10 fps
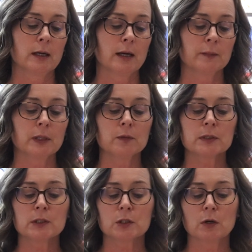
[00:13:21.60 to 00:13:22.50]
Emily
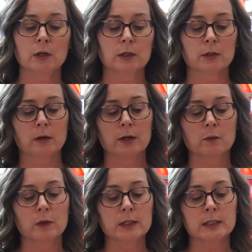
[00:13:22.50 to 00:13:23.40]
was a toddler,
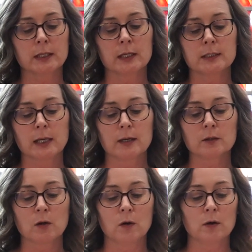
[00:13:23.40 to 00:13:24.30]
and one day
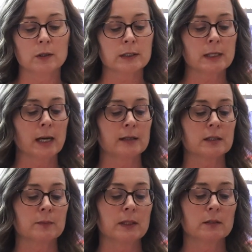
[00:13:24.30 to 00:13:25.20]
Dad called and
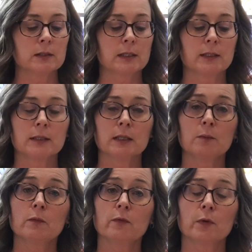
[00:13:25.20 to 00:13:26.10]
asked me to send
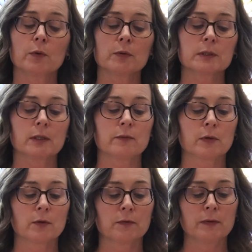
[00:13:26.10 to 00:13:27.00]
him photos of
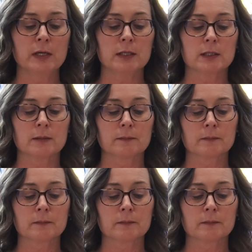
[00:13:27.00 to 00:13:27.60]
her feet.